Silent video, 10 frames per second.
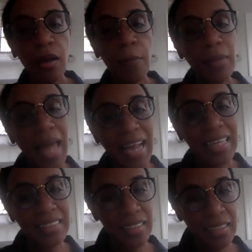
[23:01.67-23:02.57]
Black
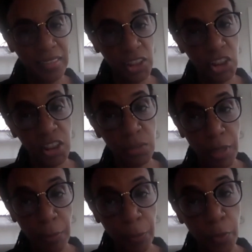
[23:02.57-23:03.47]
and Indigenous
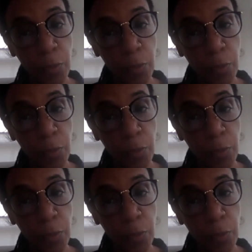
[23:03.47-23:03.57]
people,